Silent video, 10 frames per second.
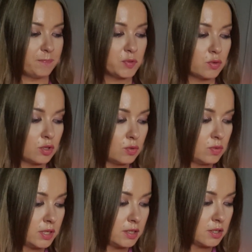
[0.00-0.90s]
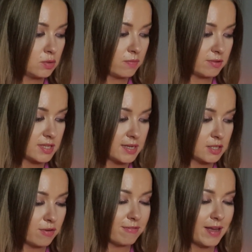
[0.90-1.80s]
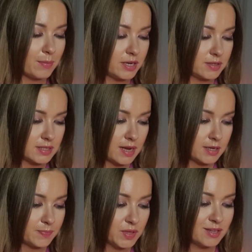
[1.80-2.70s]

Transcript: So you need to emphasize your feminine side.